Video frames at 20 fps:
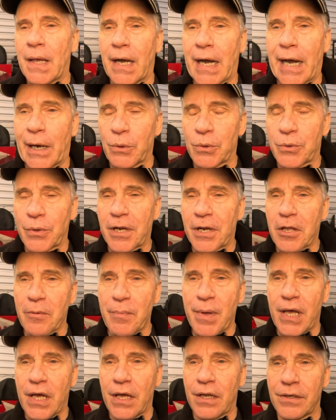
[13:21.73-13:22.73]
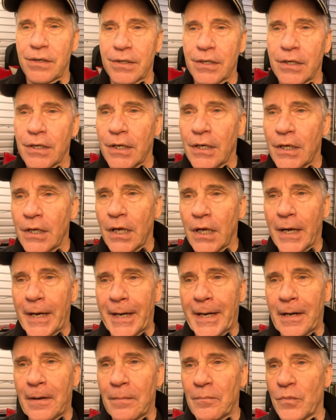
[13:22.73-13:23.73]
I would recommend
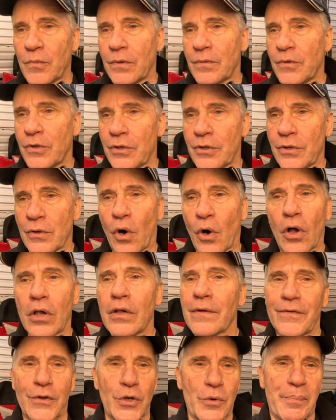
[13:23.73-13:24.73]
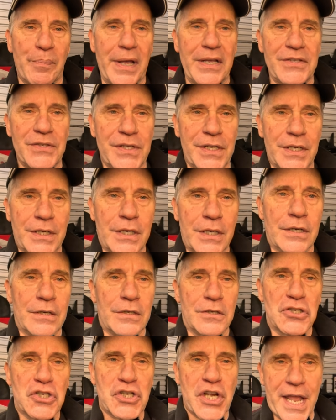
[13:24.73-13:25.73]
all of your basic
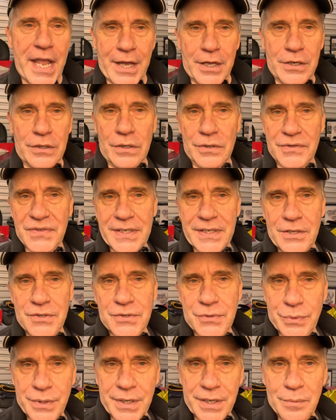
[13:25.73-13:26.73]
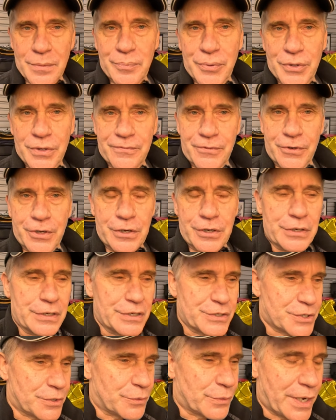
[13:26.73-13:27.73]
channel sensory input for your
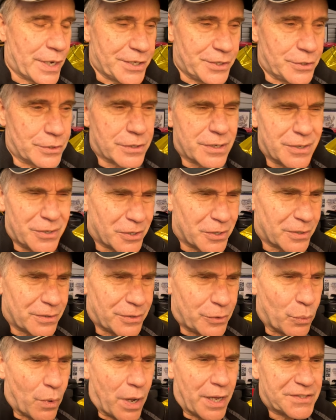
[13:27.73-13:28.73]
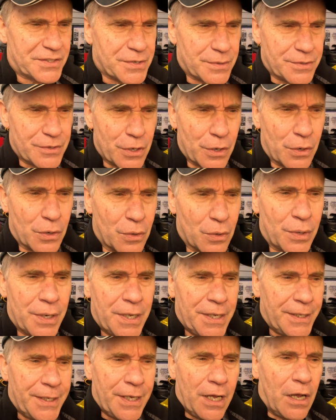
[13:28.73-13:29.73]
engine, right? You want to know,
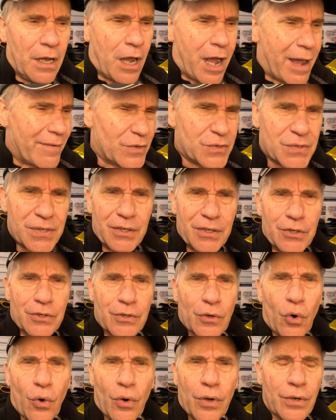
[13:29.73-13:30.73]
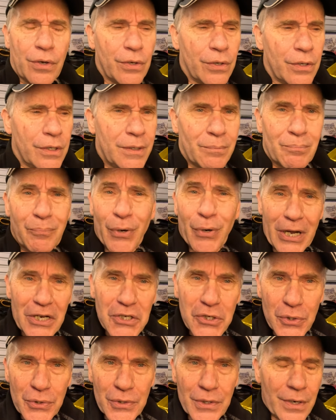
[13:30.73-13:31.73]
obviously, your oil
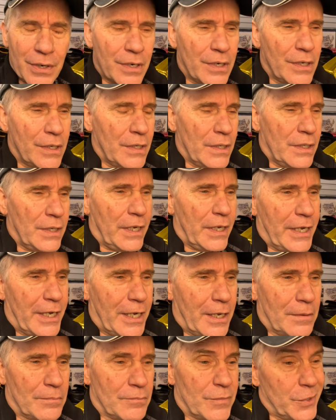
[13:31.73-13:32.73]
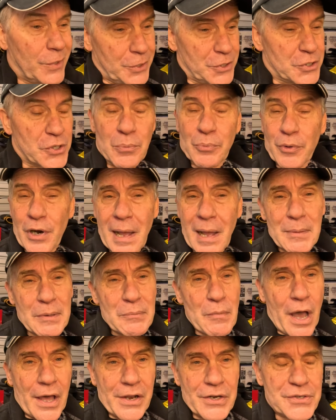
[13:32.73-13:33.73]
pressure. You should probably
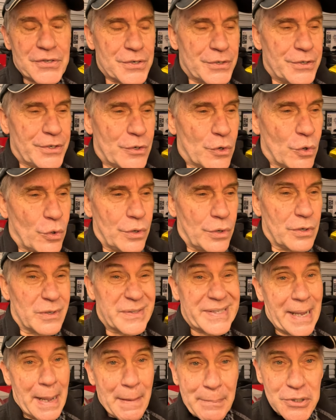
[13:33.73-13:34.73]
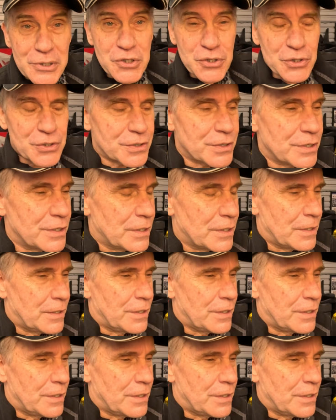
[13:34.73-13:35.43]
monitor your oil temperature.